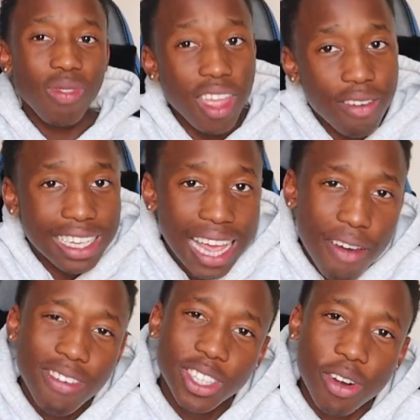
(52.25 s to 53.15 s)
If you guys
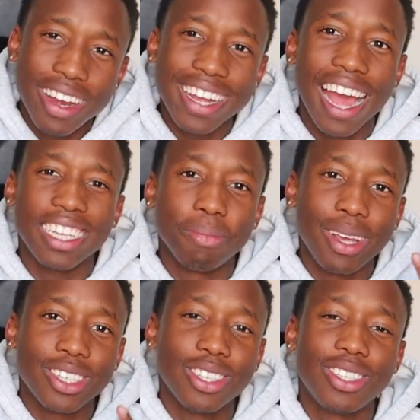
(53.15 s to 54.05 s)
haven't already, guys,
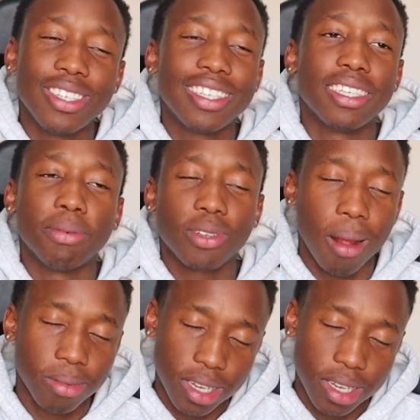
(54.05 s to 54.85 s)
make sure to subscribe